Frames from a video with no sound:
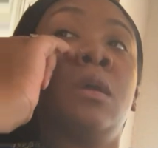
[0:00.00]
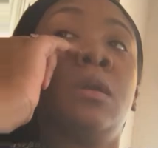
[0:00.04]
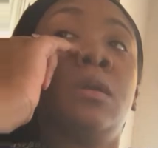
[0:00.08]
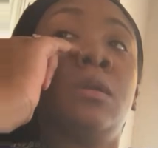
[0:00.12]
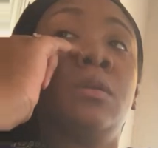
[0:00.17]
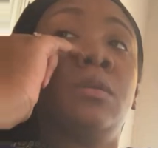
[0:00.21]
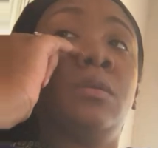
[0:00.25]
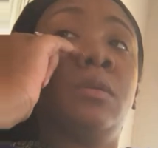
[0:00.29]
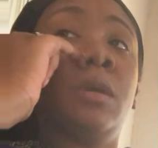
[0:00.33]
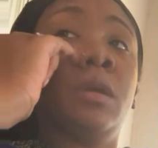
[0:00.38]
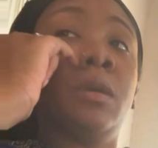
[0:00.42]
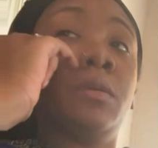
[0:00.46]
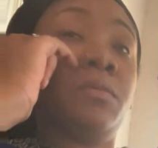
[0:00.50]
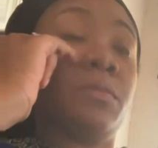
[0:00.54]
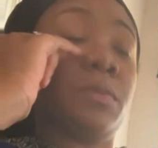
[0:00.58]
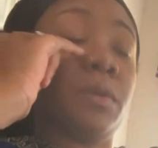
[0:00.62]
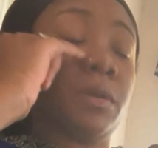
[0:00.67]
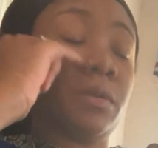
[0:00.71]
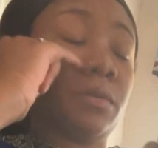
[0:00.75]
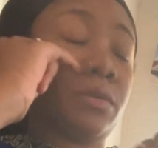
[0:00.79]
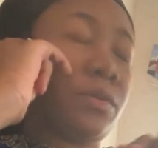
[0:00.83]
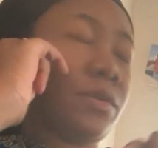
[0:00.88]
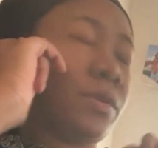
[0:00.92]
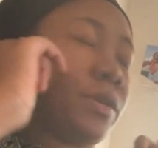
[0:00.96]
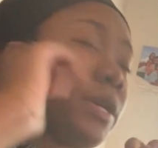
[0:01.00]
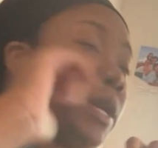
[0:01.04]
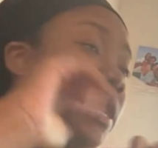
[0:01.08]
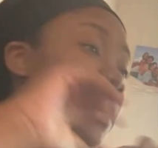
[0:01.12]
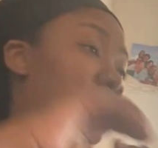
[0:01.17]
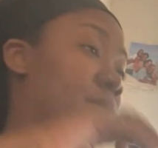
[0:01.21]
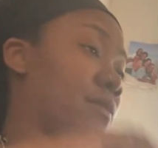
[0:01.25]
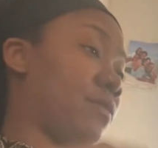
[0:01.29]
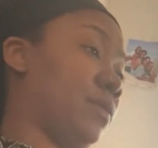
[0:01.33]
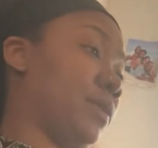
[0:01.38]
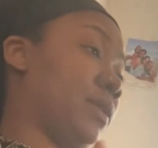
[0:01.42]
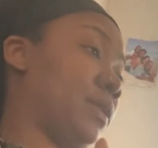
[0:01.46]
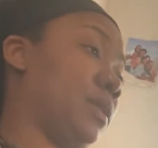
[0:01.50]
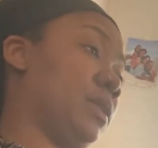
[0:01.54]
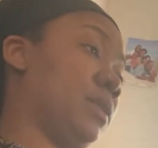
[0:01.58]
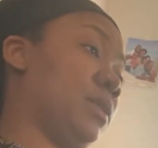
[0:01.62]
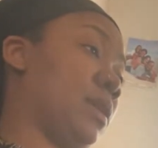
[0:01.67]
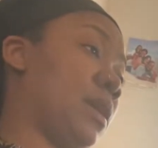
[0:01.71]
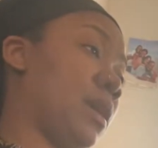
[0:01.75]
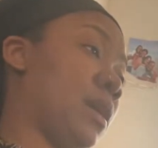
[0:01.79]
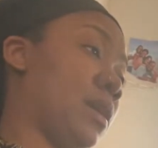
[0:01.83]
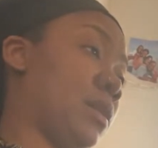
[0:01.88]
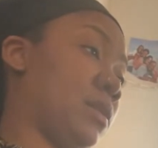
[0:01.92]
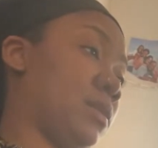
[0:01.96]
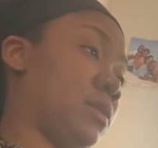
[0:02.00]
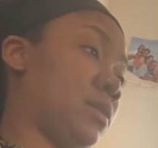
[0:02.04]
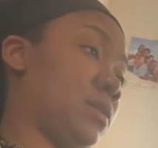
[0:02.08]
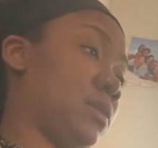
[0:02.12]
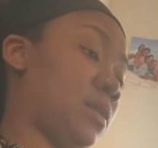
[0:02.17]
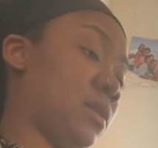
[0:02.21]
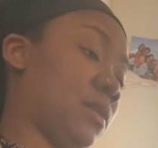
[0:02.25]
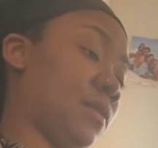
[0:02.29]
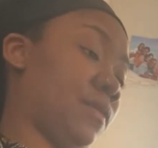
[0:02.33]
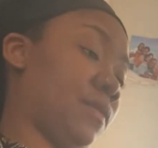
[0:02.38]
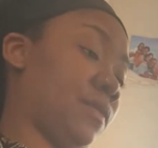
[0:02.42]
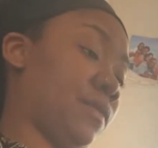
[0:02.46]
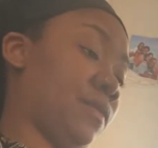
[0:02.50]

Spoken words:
You can get real creative with this kind of stuff.